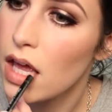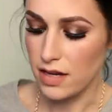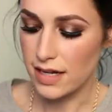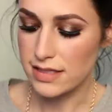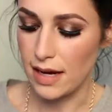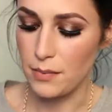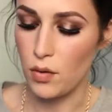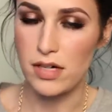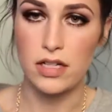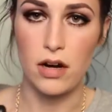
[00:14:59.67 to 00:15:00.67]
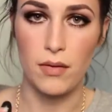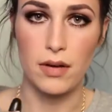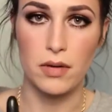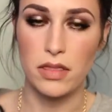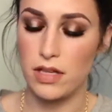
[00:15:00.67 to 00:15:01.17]
Next, I'm going to go
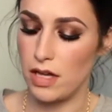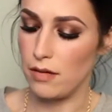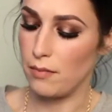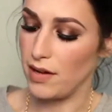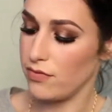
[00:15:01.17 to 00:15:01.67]
in with my